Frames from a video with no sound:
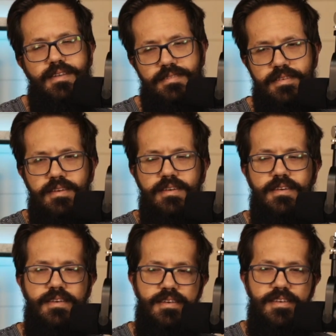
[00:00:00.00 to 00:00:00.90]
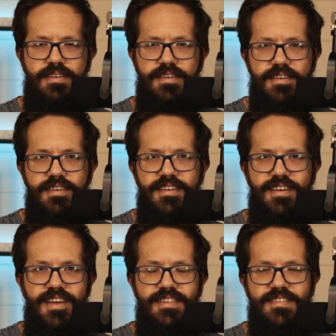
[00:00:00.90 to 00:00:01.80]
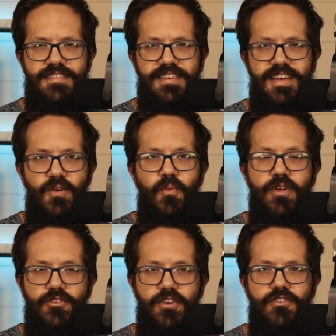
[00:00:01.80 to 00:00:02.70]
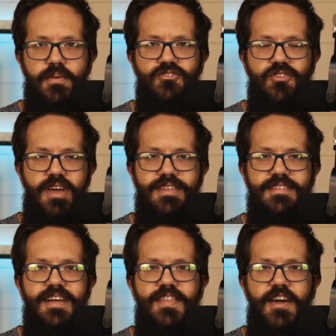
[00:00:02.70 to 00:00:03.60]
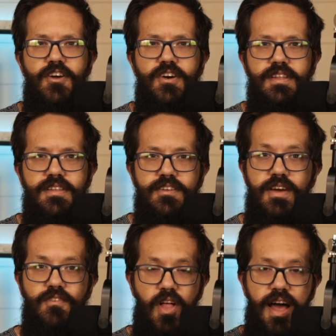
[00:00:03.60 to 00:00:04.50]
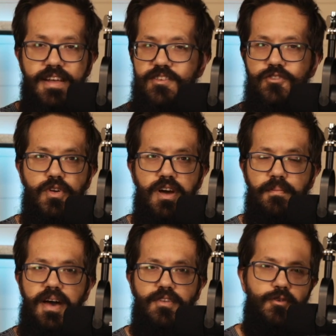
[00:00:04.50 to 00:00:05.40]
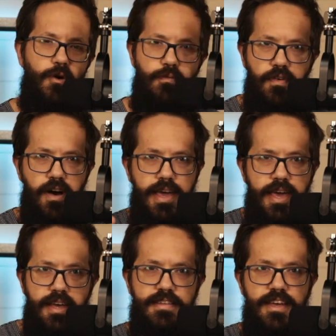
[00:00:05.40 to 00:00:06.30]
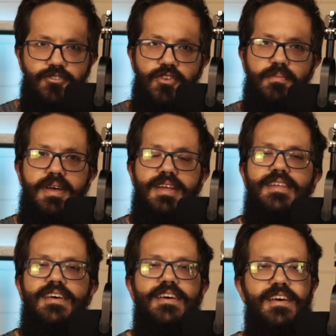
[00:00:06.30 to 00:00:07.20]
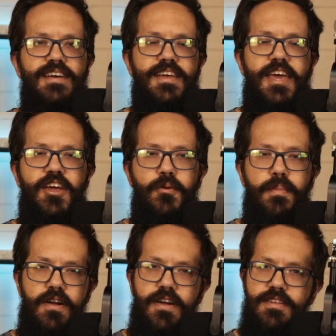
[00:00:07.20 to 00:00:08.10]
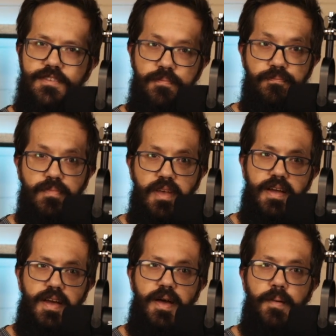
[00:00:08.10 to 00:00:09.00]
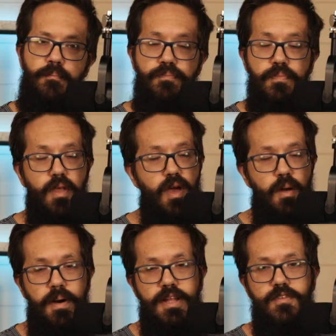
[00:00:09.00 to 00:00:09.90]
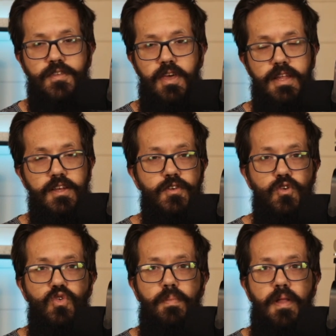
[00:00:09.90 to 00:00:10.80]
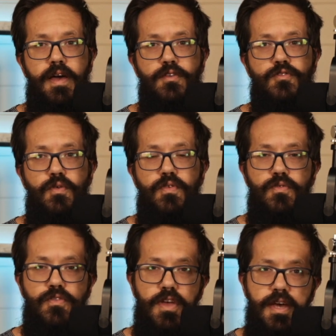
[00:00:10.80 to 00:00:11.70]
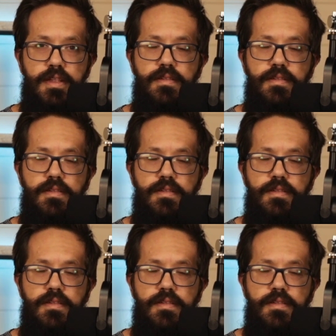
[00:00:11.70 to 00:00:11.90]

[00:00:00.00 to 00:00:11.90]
eh, it's in the winter, especially, it's not that good. You have glasses, you come out, it's all foggy. It takes you a minute to get your bearings. Um, but it is a cool place. So if you see it,